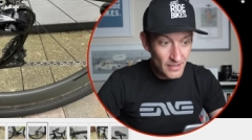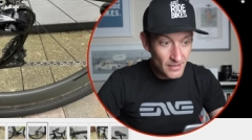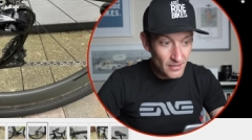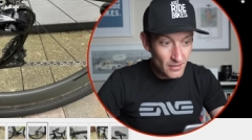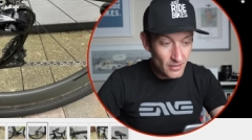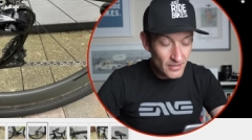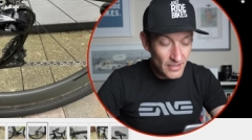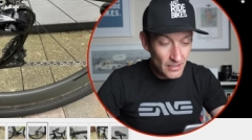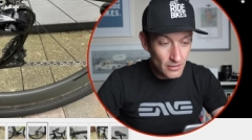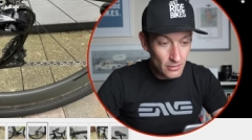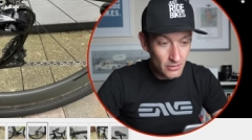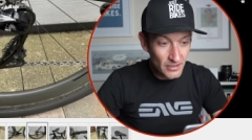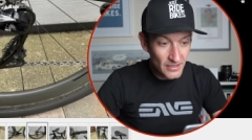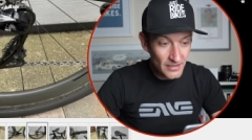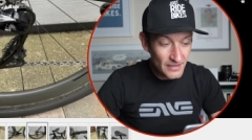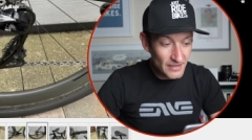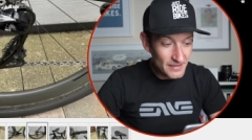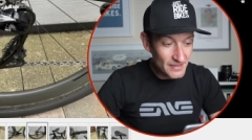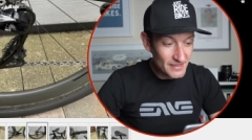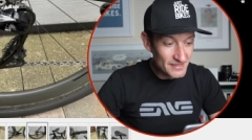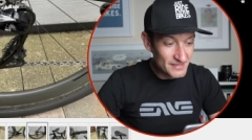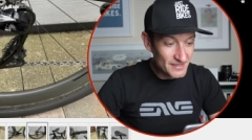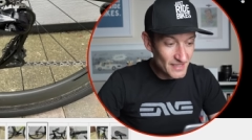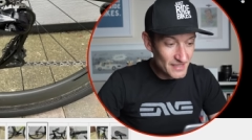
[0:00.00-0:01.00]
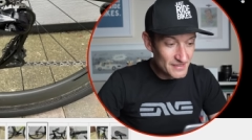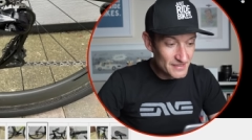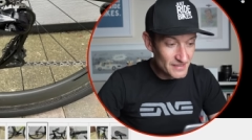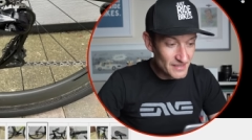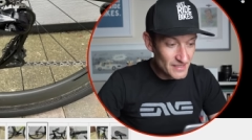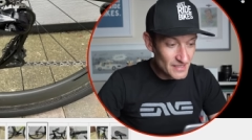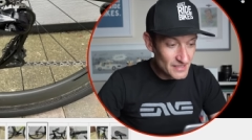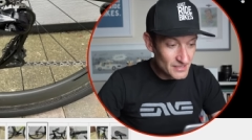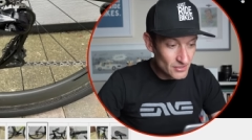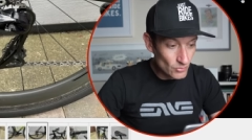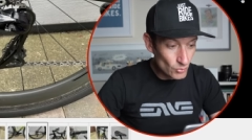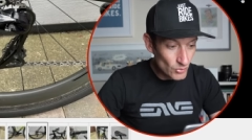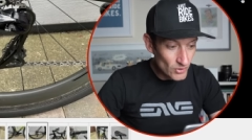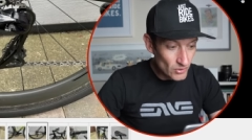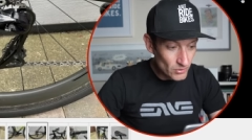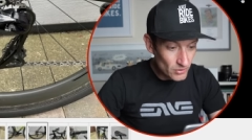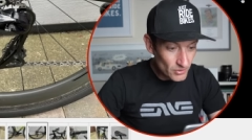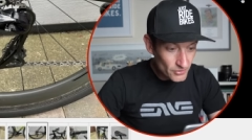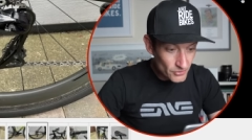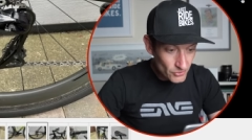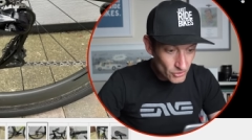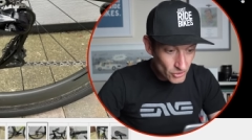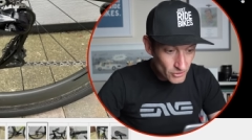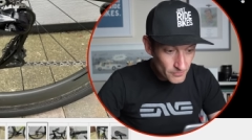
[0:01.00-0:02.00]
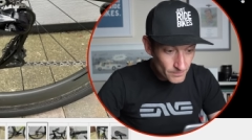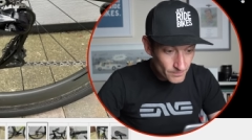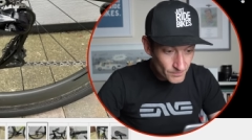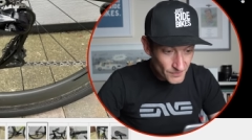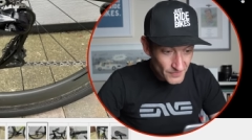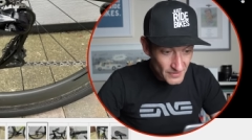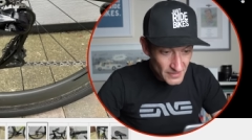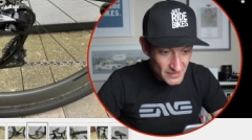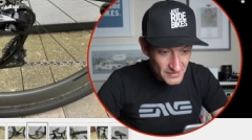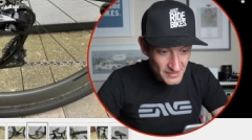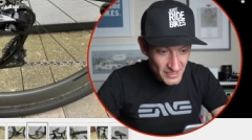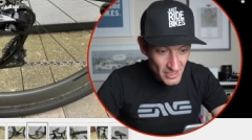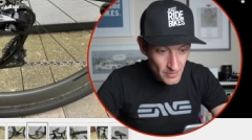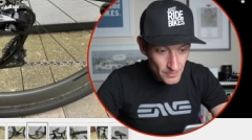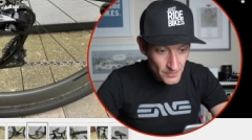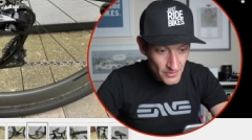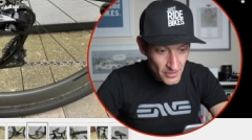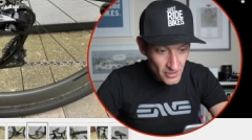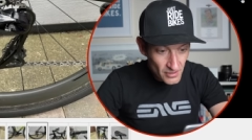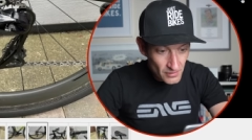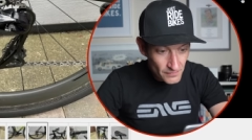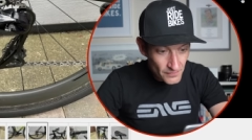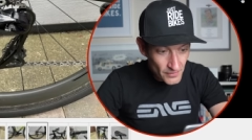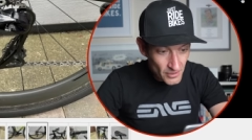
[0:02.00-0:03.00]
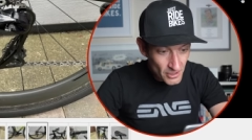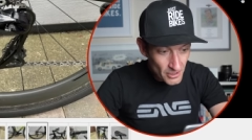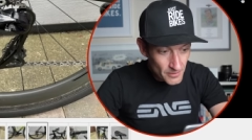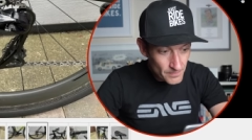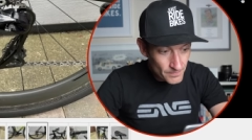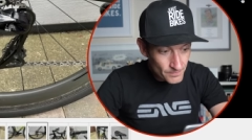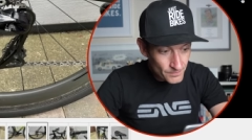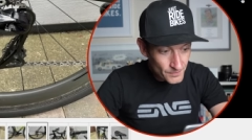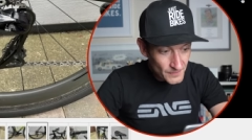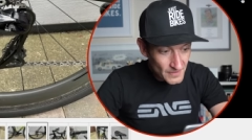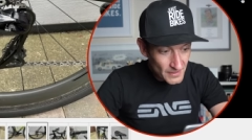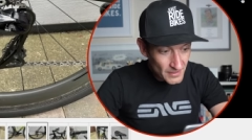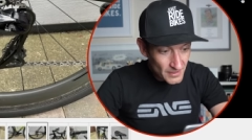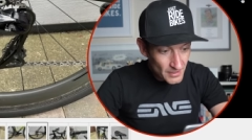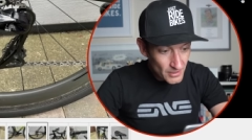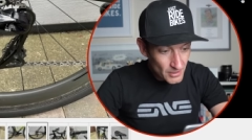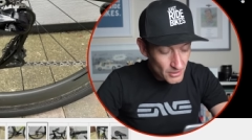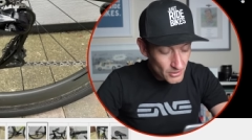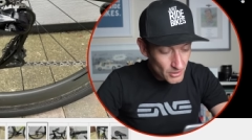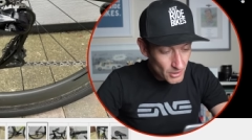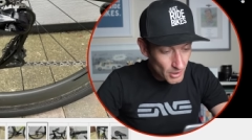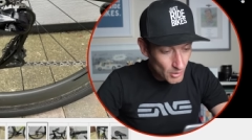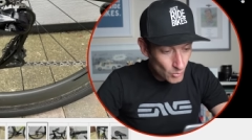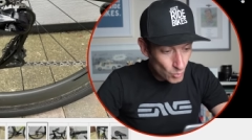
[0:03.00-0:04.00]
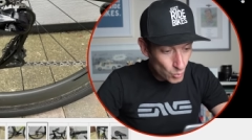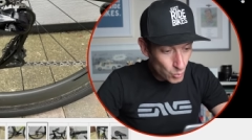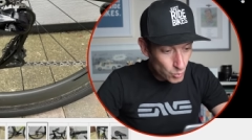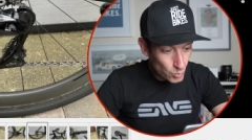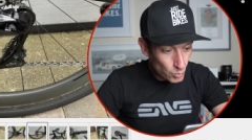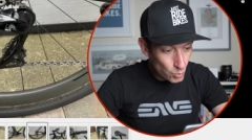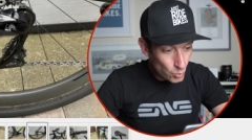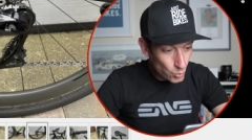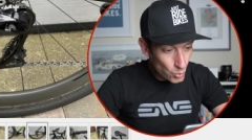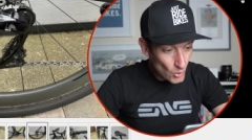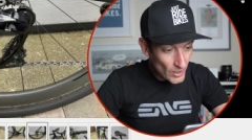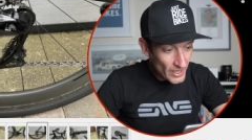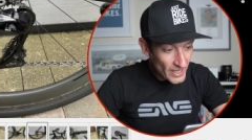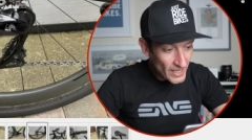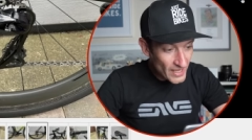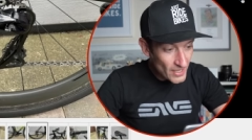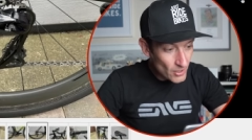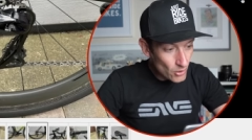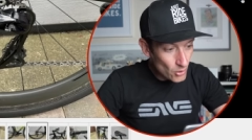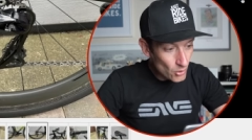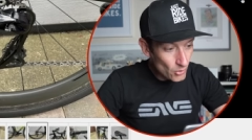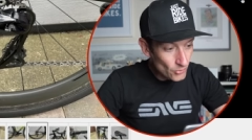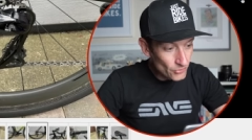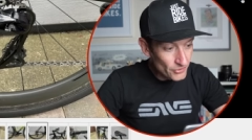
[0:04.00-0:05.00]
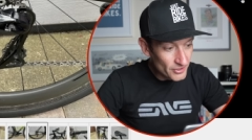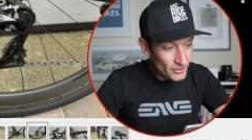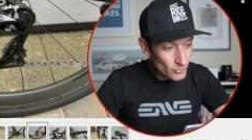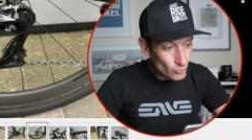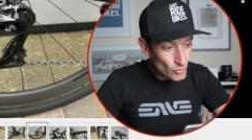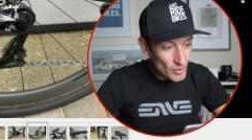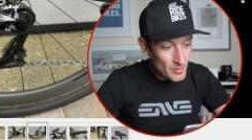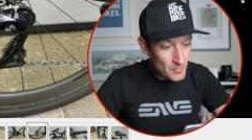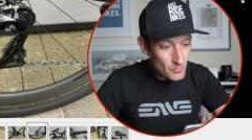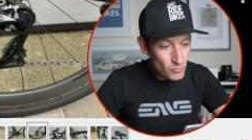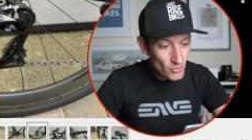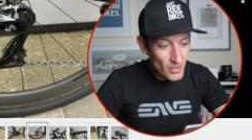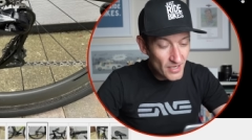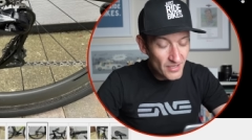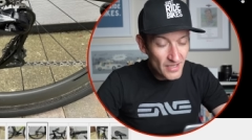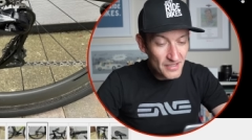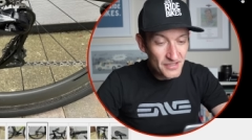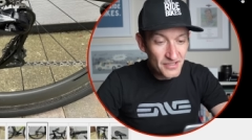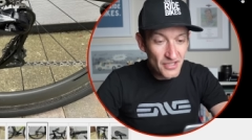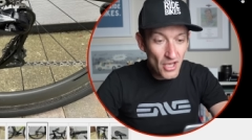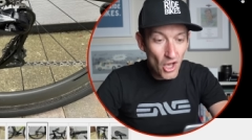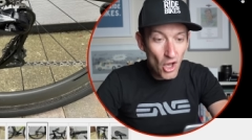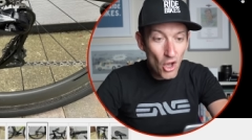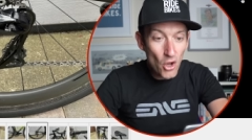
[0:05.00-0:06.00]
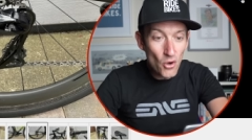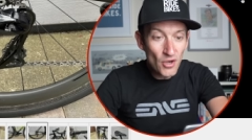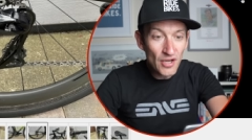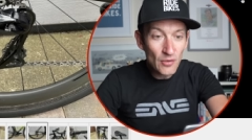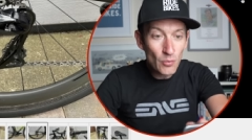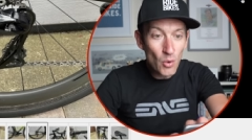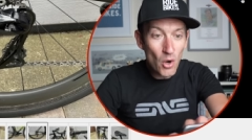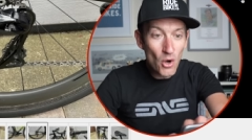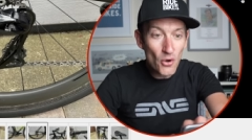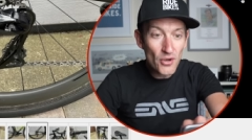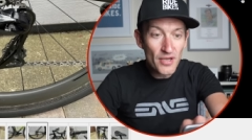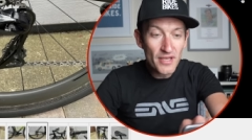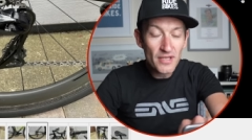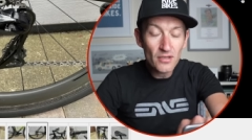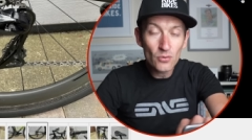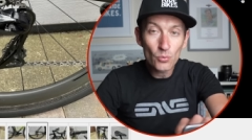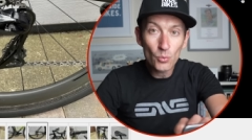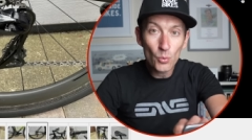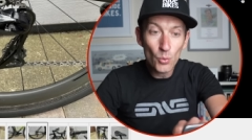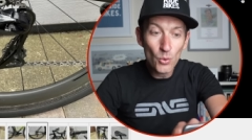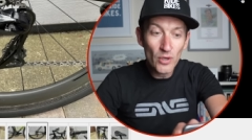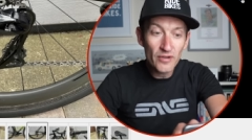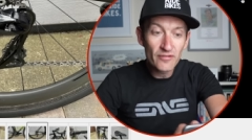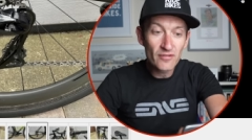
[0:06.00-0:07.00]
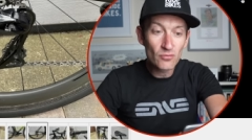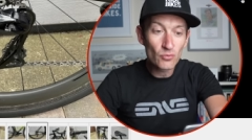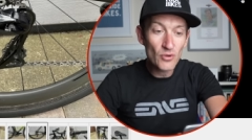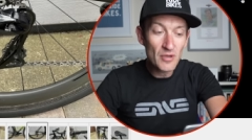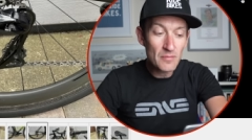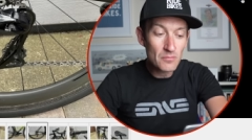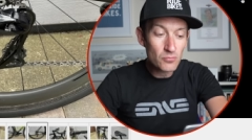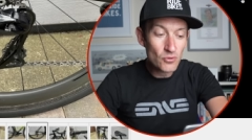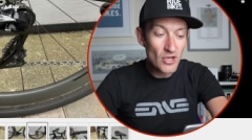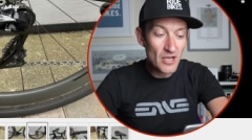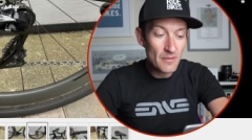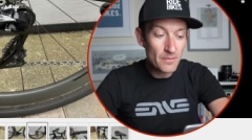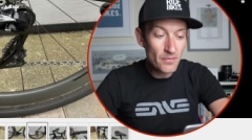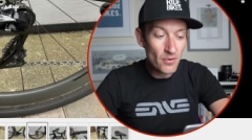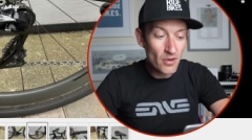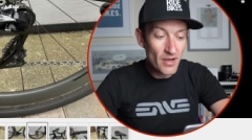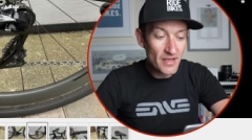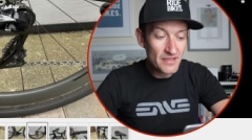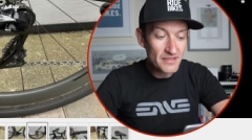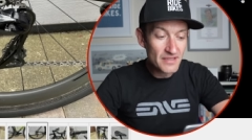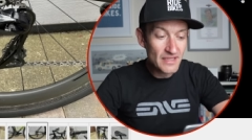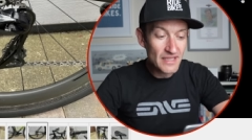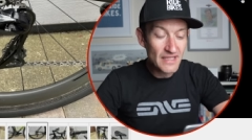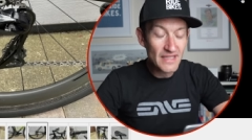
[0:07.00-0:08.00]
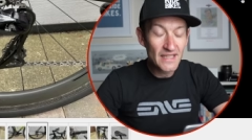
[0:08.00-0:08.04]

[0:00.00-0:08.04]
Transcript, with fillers: Look how clean that cassette is, the wheels look good. You can see a bit of kind of wear on the rim brake. That's the only worry with rim brake bikes.